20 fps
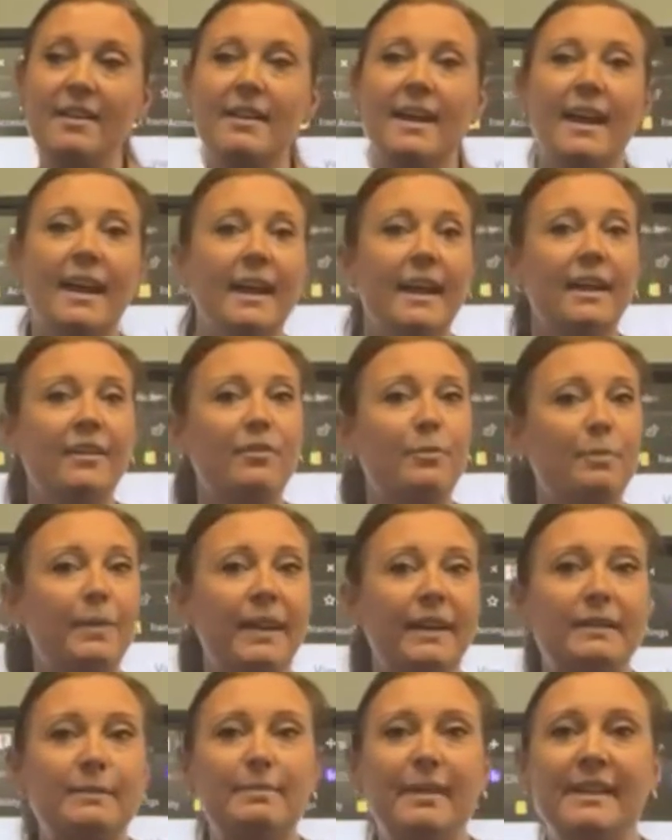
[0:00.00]
I have
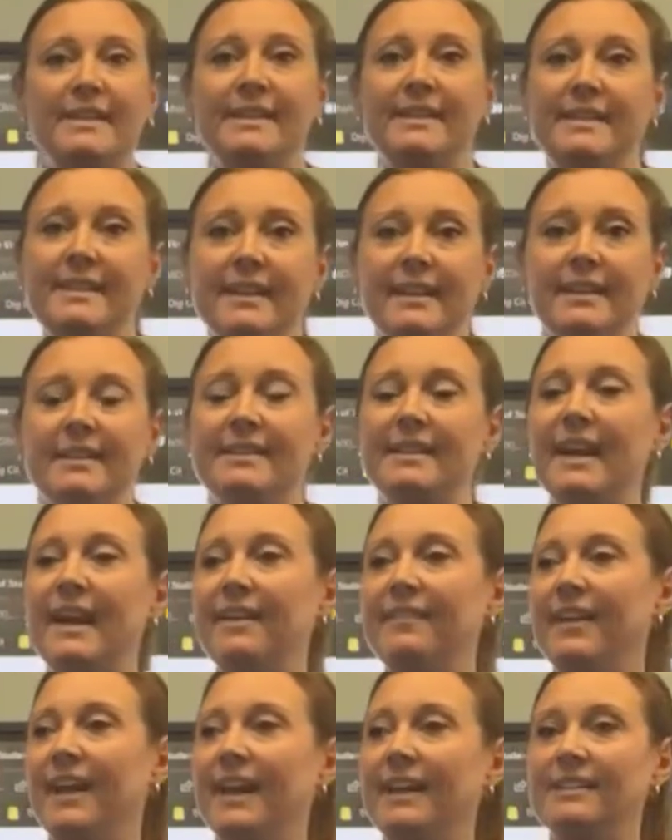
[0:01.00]
picked my sticks.
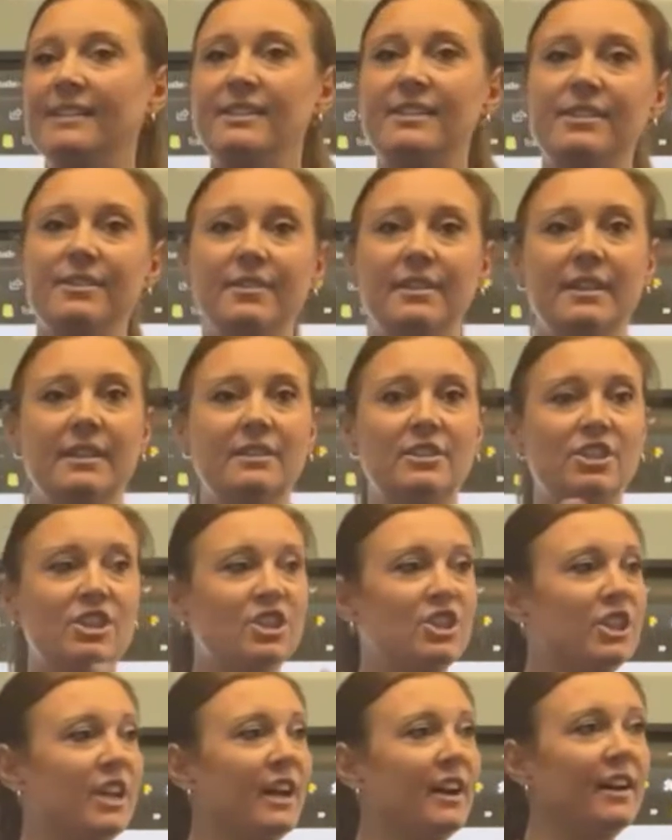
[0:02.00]
I've had students
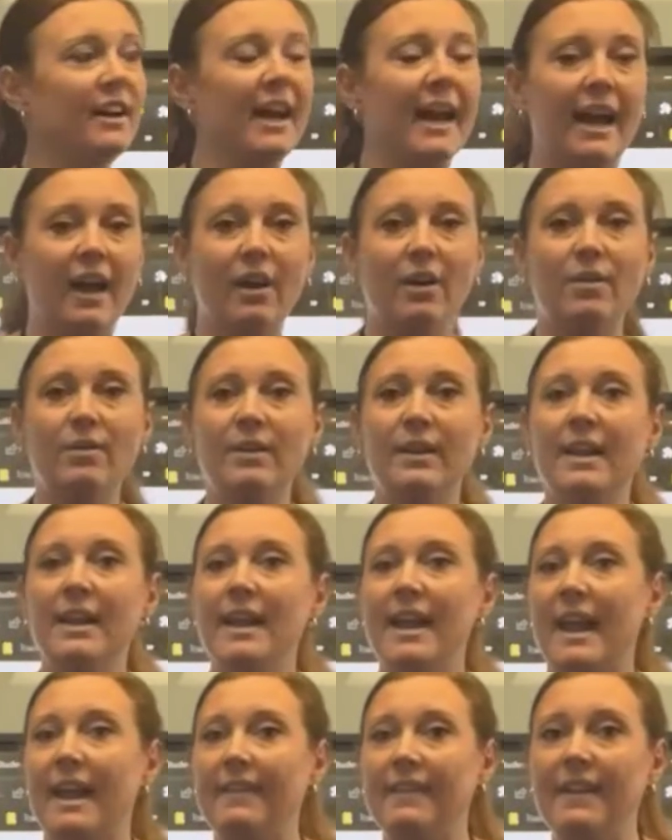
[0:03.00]
share out,
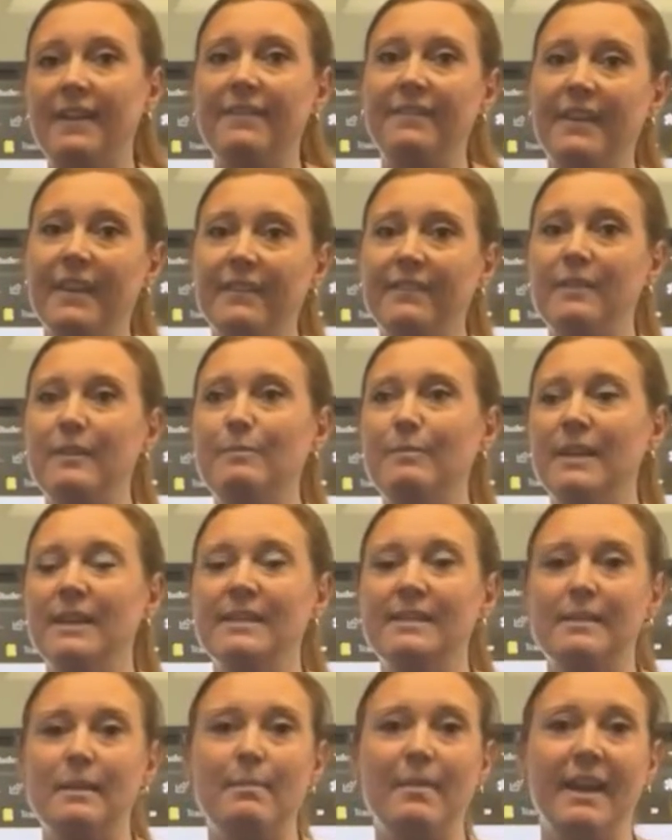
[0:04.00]
and they've given me
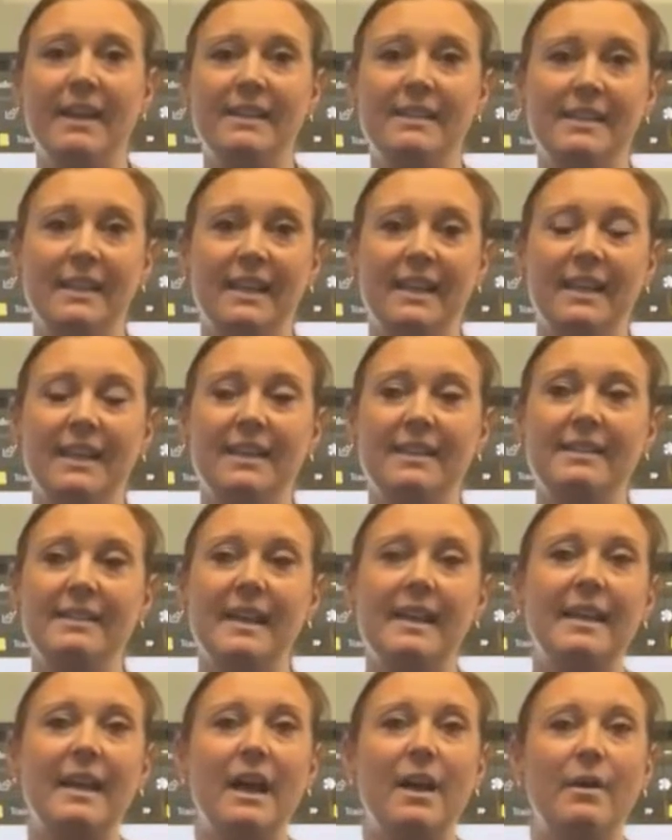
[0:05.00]
some ideas,
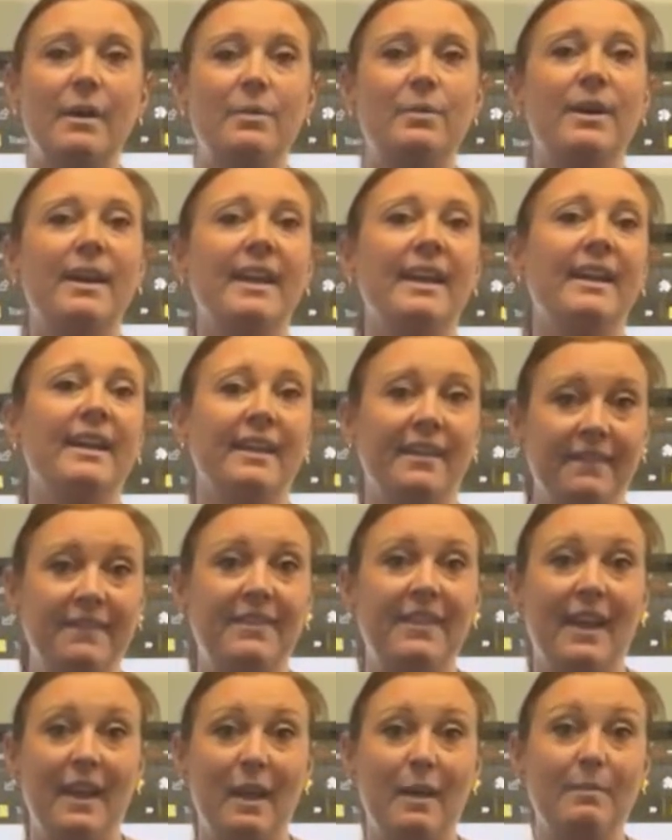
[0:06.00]
and now I want to give
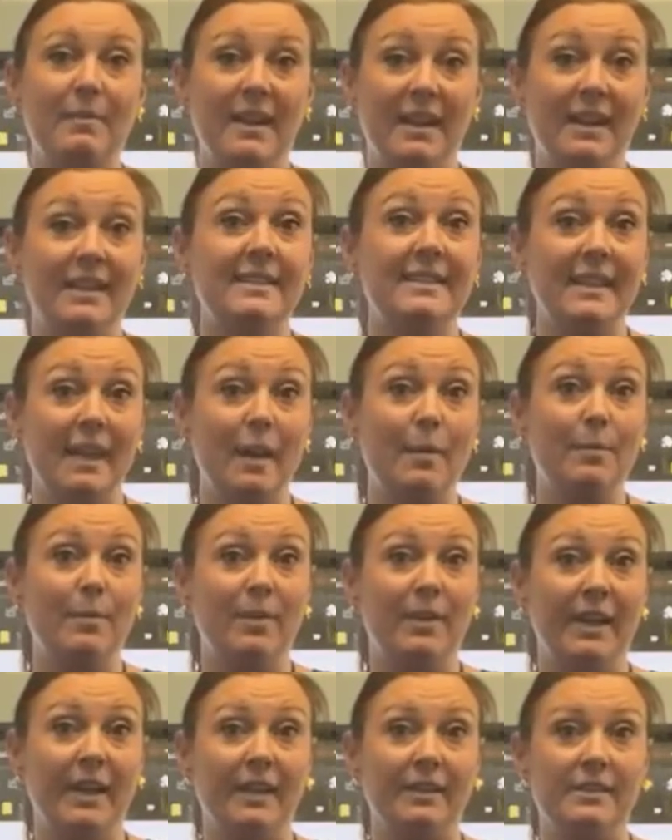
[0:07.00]
them an
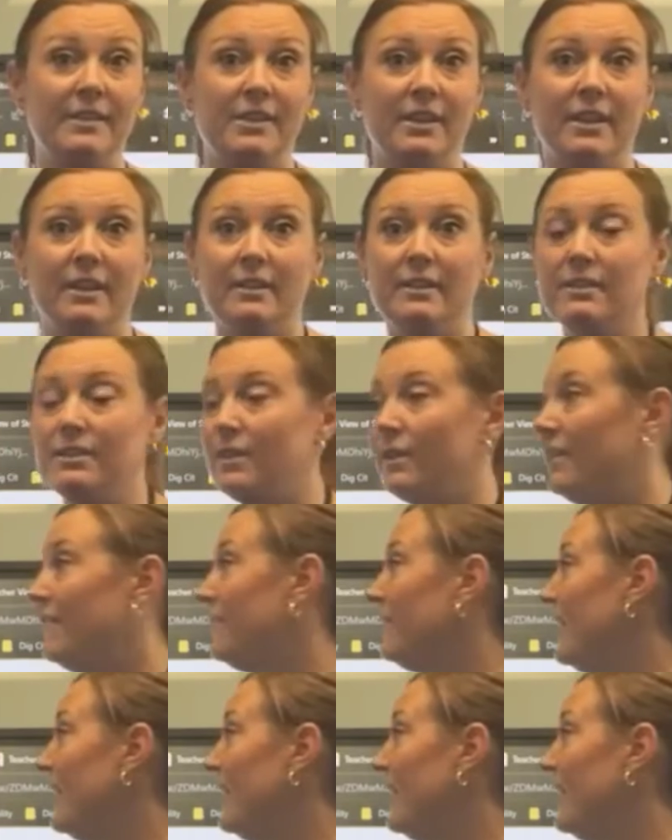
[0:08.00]
example answer. So if